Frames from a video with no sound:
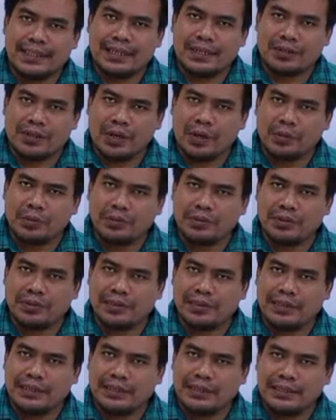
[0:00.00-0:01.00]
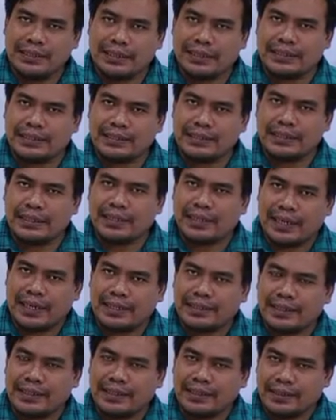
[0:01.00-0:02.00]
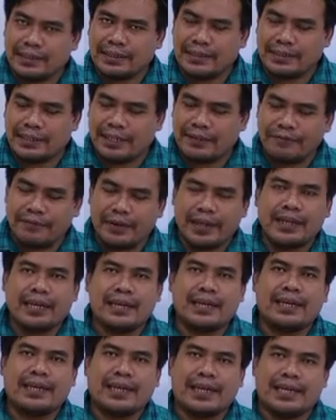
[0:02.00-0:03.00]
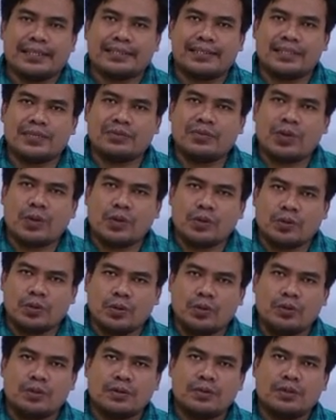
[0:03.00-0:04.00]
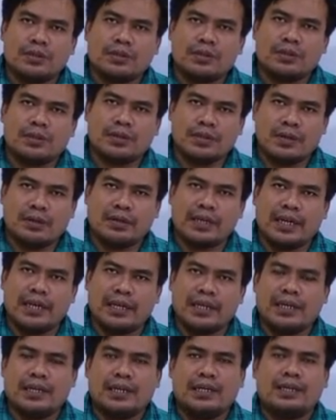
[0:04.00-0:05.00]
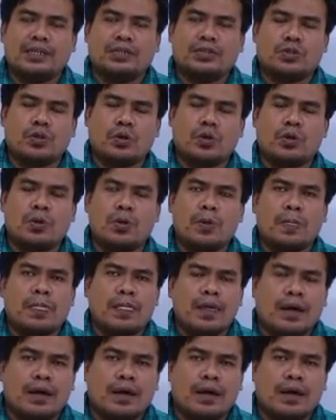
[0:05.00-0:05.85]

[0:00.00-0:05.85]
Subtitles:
rose, rising, the same way as this one also. Okay? So,